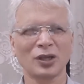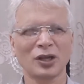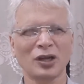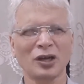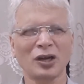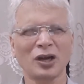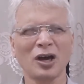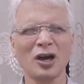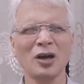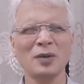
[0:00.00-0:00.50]

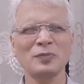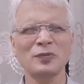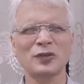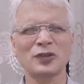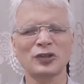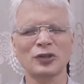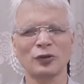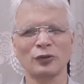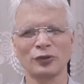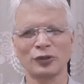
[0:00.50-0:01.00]
calms
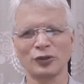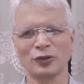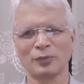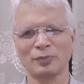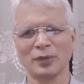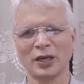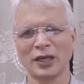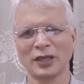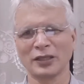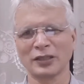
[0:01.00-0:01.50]
down your
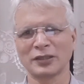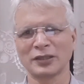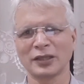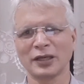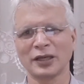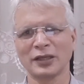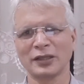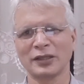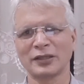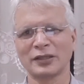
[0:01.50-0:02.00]
mind
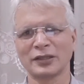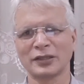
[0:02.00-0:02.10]
and